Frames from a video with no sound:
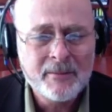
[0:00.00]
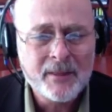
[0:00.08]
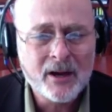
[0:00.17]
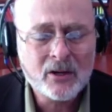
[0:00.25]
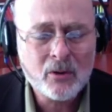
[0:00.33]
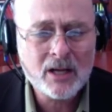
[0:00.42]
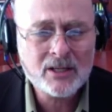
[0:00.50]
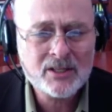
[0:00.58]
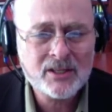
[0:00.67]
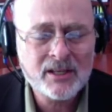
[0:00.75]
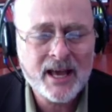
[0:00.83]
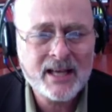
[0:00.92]

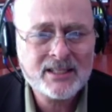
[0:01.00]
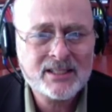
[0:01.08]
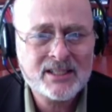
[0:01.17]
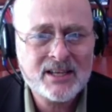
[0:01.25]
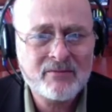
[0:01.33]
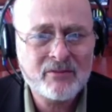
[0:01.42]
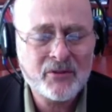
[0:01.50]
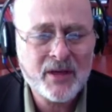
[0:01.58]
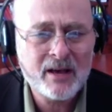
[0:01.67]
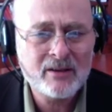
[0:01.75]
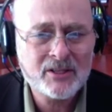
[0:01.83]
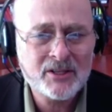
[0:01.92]
across the last several
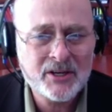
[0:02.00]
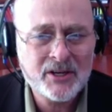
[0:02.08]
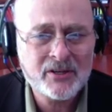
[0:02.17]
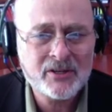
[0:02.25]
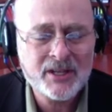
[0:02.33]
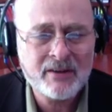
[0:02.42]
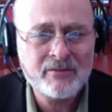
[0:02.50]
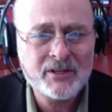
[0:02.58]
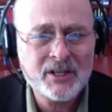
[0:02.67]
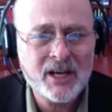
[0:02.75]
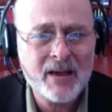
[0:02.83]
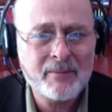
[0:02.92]
thousand years, every
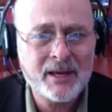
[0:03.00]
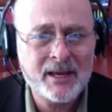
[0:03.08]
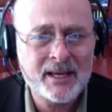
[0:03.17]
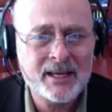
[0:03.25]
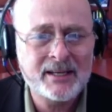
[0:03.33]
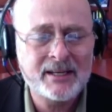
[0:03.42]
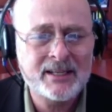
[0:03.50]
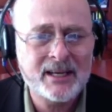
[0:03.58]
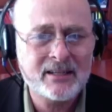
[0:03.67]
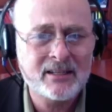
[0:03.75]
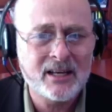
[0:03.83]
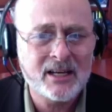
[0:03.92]
time a
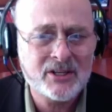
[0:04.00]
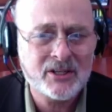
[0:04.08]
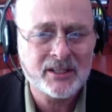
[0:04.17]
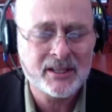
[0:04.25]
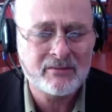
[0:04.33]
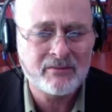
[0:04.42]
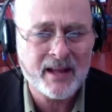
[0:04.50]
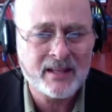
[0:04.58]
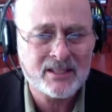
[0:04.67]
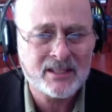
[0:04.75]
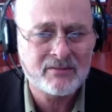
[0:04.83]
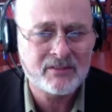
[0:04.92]
technologically
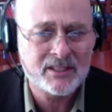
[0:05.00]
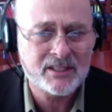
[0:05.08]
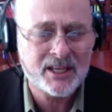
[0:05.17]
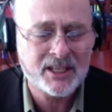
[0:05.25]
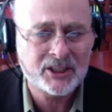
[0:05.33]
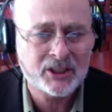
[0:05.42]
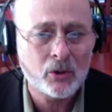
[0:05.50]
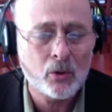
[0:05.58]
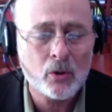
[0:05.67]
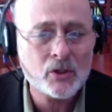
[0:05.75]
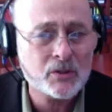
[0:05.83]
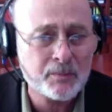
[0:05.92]
advanced civilization
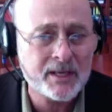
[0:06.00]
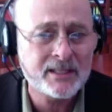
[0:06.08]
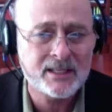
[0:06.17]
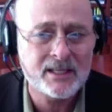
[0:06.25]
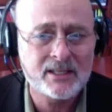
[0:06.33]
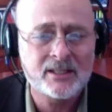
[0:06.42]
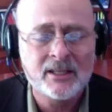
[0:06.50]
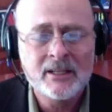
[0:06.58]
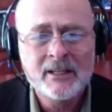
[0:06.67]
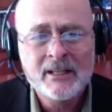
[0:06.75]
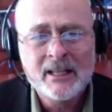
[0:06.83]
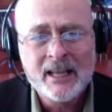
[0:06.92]
or species
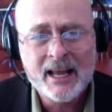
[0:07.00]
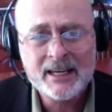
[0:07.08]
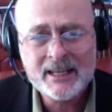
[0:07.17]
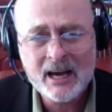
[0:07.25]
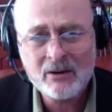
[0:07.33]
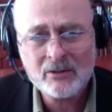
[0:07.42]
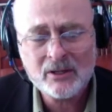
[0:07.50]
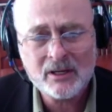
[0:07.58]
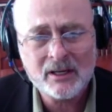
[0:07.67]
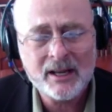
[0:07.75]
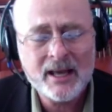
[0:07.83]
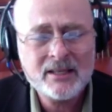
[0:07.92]
encountered
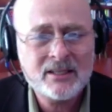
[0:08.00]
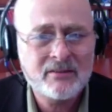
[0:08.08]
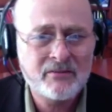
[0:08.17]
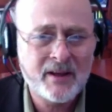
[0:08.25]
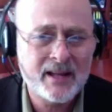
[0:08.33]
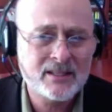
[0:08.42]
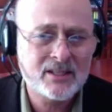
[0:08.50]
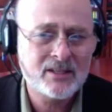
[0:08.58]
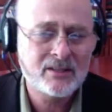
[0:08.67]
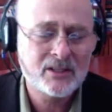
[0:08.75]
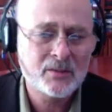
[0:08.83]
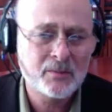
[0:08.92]
a less
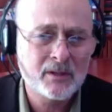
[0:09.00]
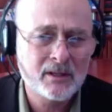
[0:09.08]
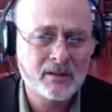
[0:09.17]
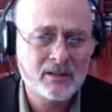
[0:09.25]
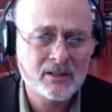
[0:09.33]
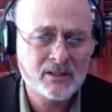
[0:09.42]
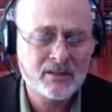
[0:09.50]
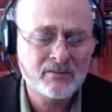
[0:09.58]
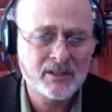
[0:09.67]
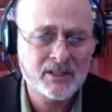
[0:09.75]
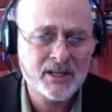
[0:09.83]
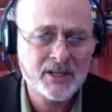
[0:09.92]
advanced species,
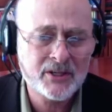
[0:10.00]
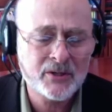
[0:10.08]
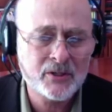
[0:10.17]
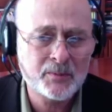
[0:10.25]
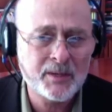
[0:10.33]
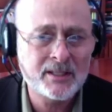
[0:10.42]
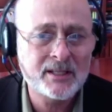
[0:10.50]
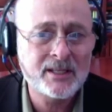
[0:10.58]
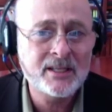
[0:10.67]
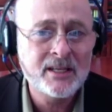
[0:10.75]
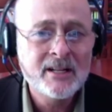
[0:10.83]
civilization or species,